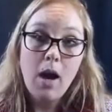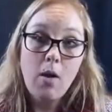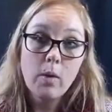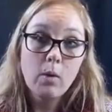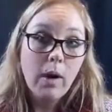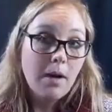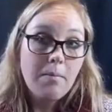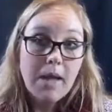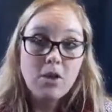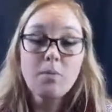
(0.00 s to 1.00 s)
we
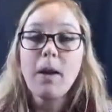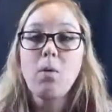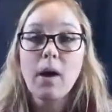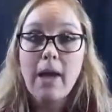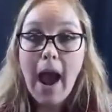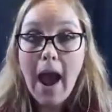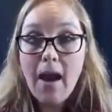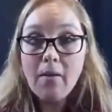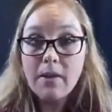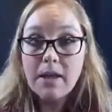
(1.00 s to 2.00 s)
recommend you might want to
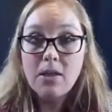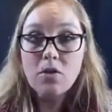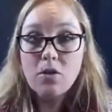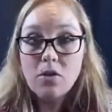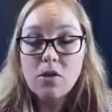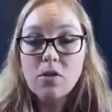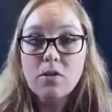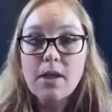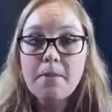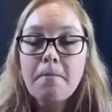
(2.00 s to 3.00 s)
have in your
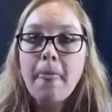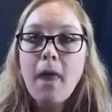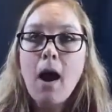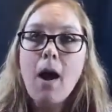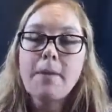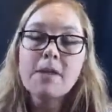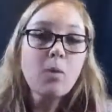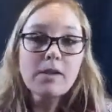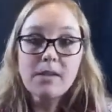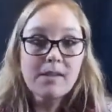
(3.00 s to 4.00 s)
nursery, as
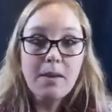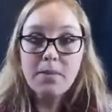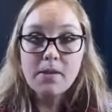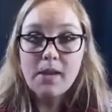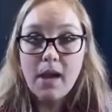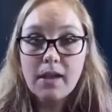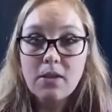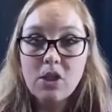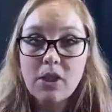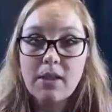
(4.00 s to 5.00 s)
well as a sample
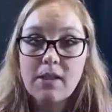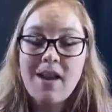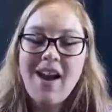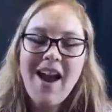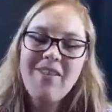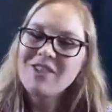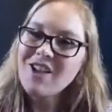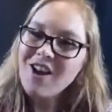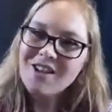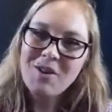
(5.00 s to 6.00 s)
sign-in sheet. I haven't
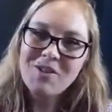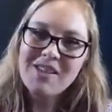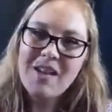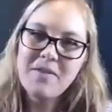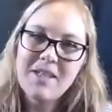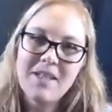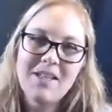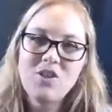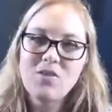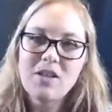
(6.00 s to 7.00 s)
talked about safety
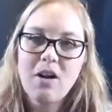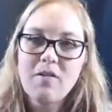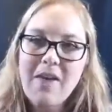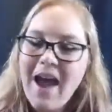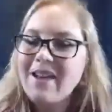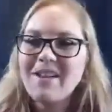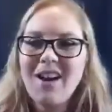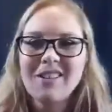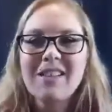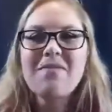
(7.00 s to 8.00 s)
issues and all of that, and
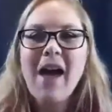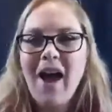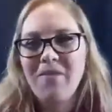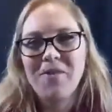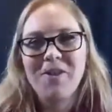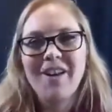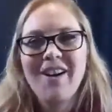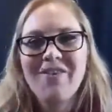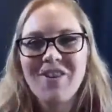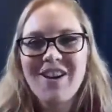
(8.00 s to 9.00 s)
I'll leave that
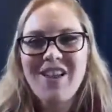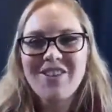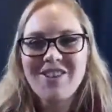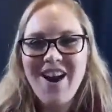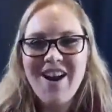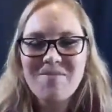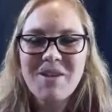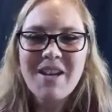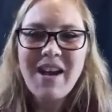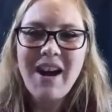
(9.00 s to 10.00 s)
for another time
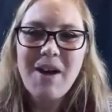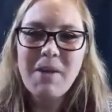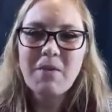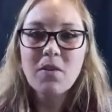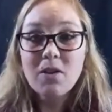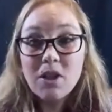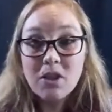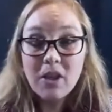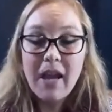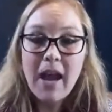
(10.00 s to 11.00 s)
and for you to
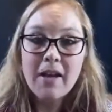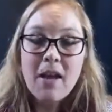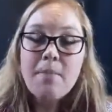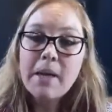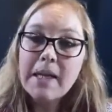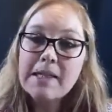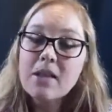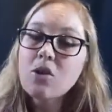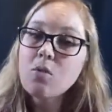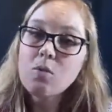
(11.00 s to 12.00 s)
look at. But it's
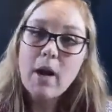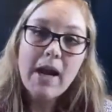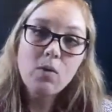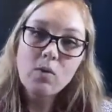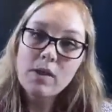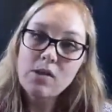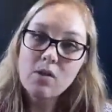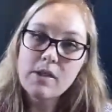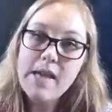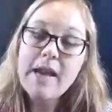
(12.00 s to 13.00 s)
a great
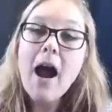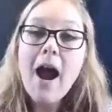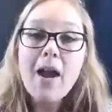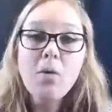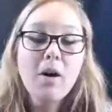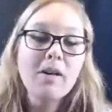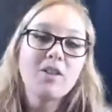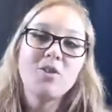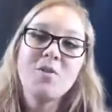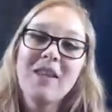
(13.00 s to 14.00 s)
resource, and I want
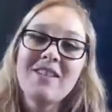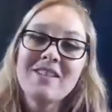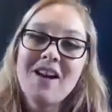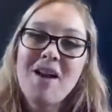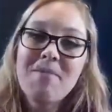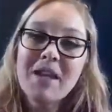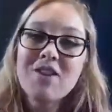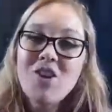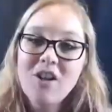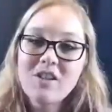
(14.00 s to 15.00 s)
to, at this time,
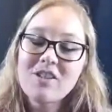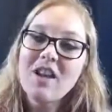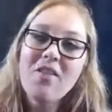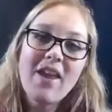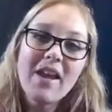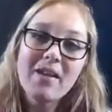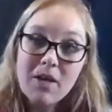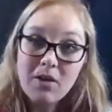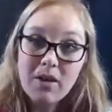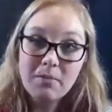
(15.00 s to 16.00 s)
acknowledge and thank
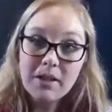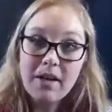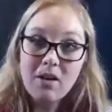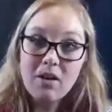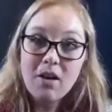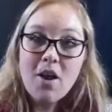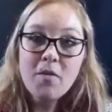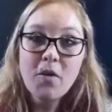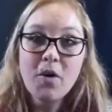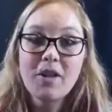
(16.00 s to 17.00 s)
Miriam Little
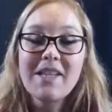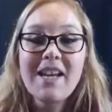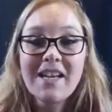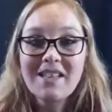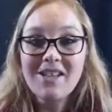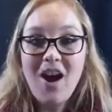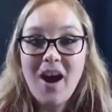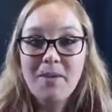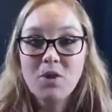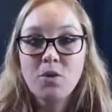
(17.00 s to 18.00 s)
for taking the
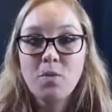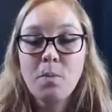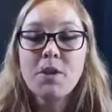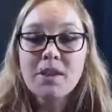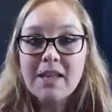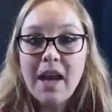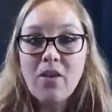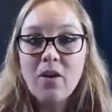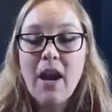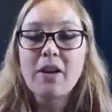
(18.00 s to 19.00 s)
time to put
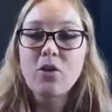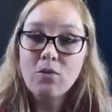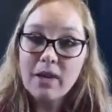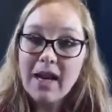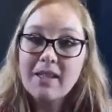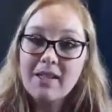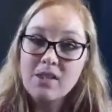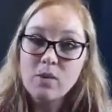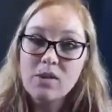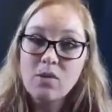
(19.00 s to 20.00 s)
together and create this
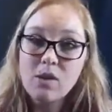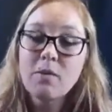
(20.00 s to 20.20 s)
resource